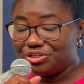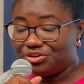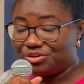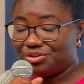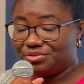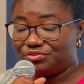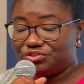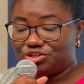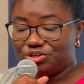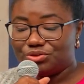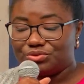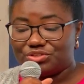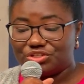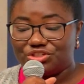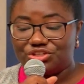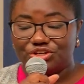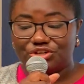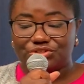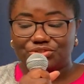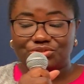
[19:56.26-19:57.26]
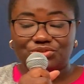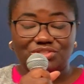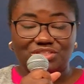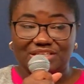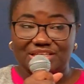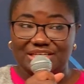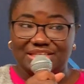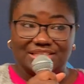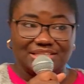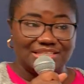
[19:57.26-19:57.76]
could have chosen not to
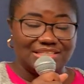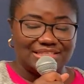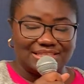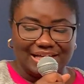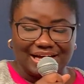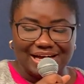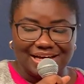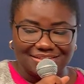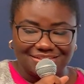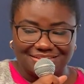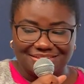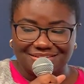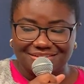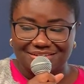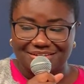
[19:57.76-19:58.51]
see it as that,